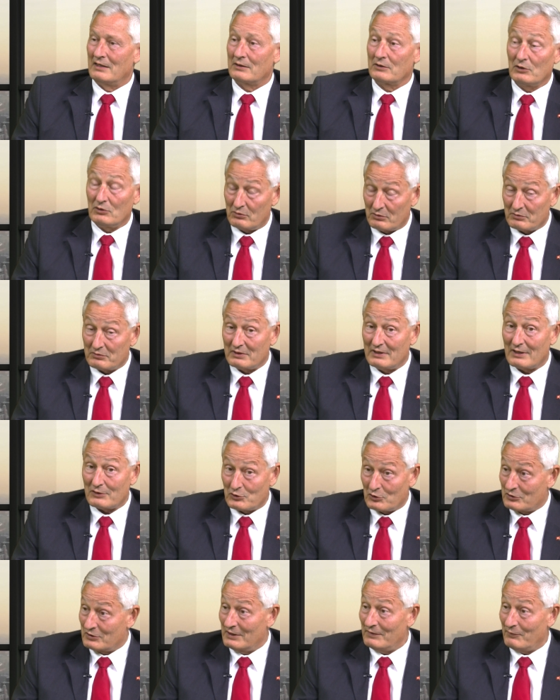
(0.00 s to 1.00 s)
No, they're
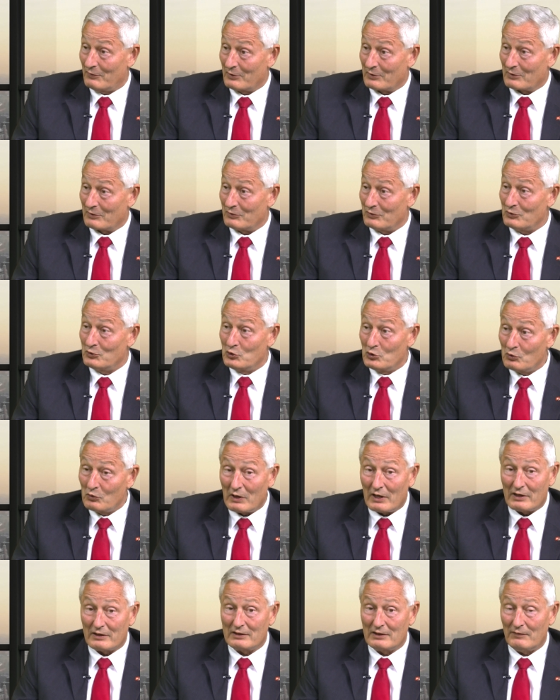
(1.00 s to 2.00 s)
just different. You
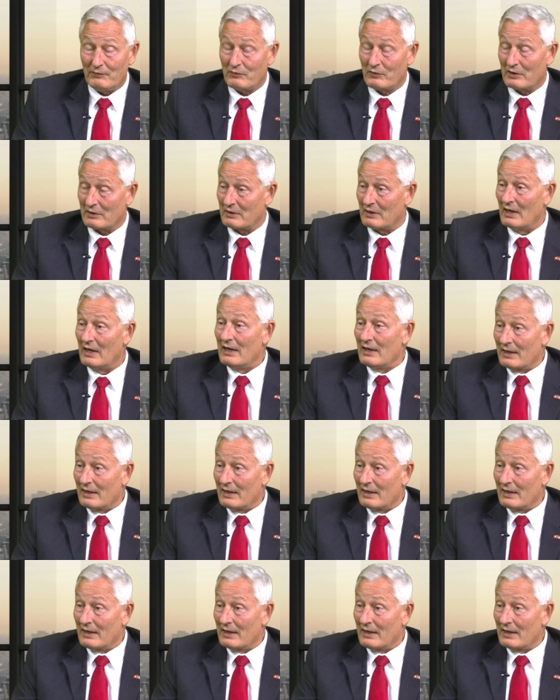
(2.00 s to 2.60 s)
are different.